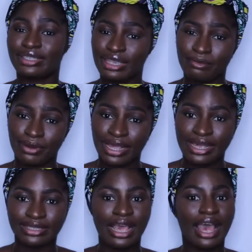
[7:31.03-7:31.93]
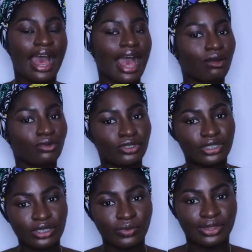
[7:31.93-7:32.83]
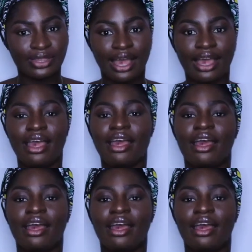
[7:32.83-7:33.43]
team players. How would you deal with that?